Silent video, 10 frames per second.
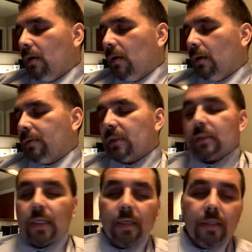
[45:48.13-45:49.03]
no, I'm
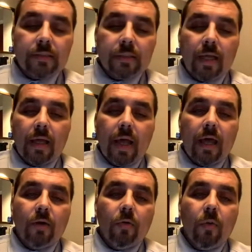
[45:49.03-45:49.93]
just saying. Listen,
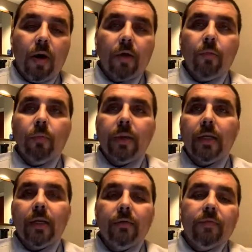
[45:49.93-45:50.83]
I don't want to
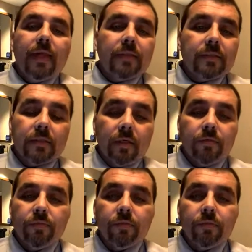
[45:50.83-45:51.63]
relive that stuff.